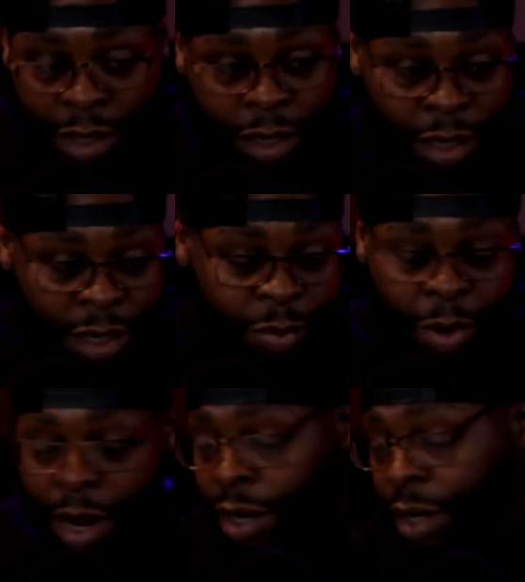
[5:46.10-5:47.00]
Good
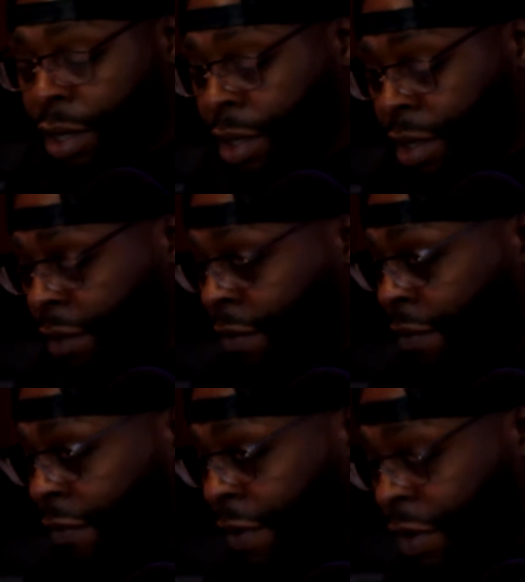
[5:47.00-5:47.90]
product.
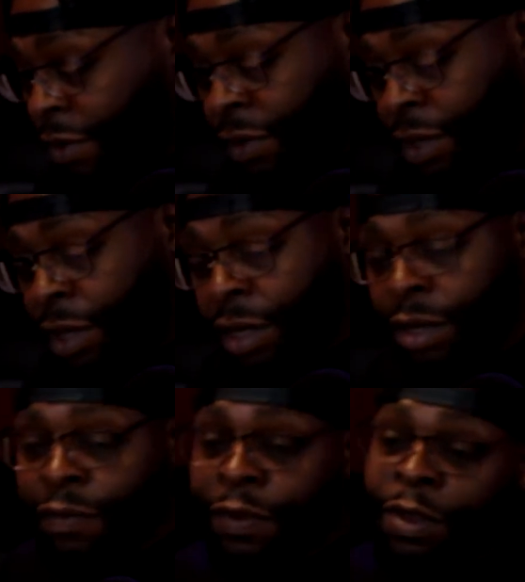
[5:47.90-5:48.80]
Feels
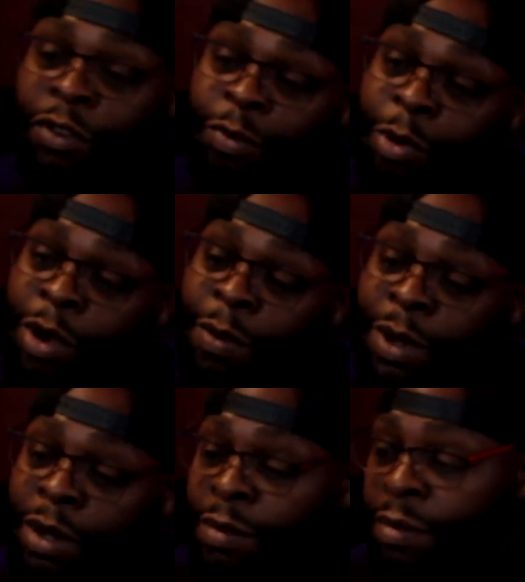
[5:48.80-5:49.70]
good. Feels
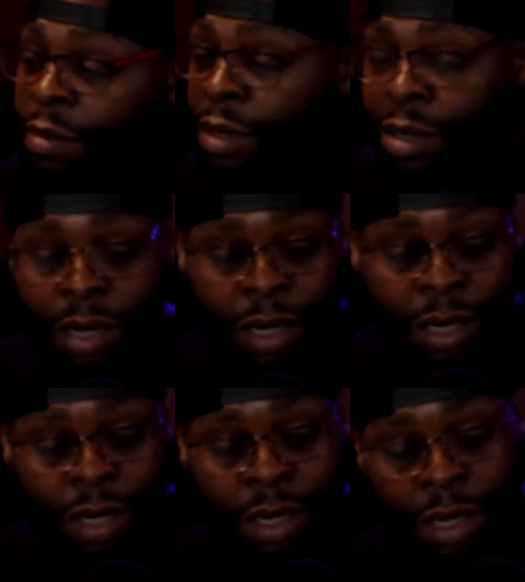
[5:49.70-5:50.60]
premium.
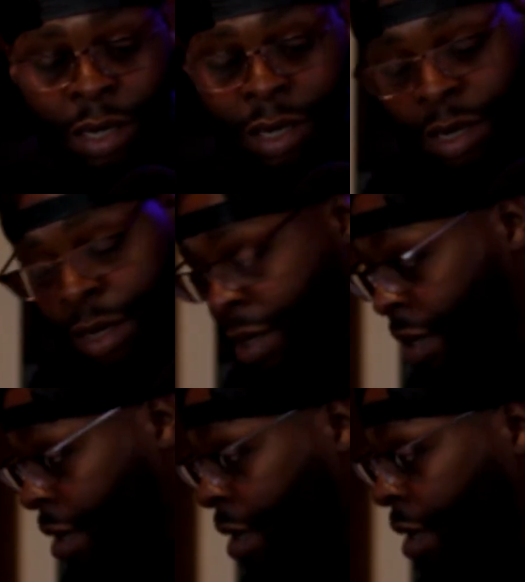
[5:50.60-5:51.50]

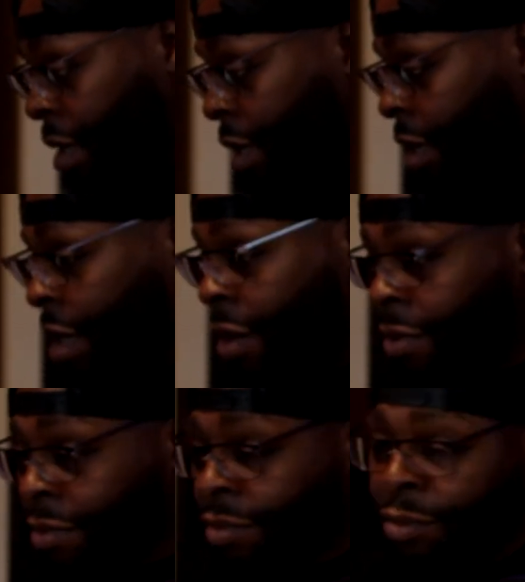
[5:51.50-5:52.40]
You
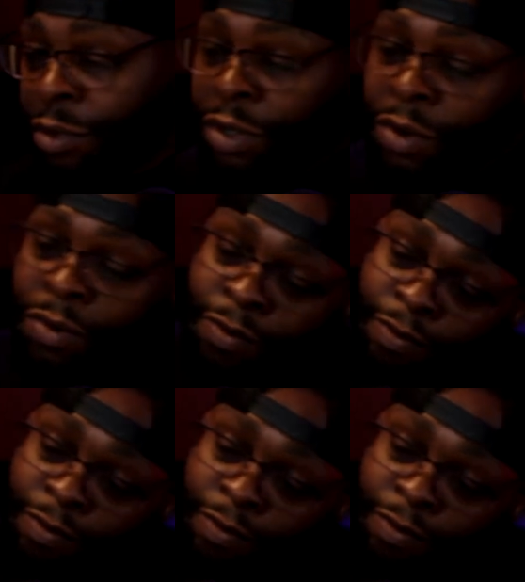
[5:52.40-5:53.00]
know, so.